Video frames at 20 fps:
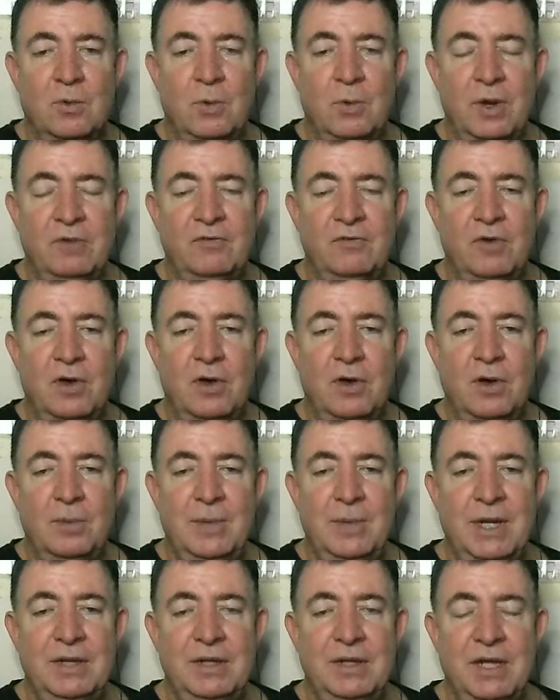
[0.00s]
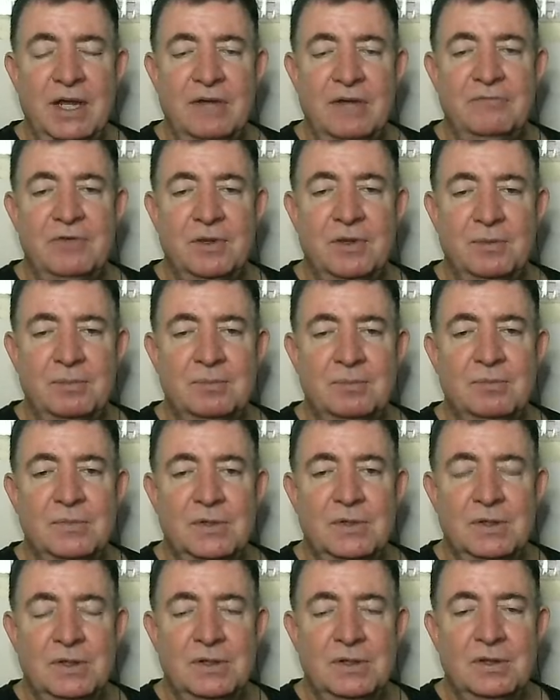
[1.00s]
we've all been given
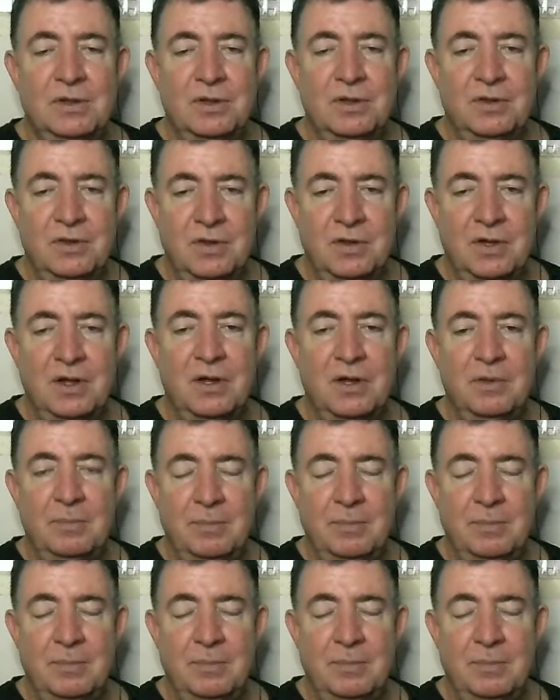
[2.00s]
the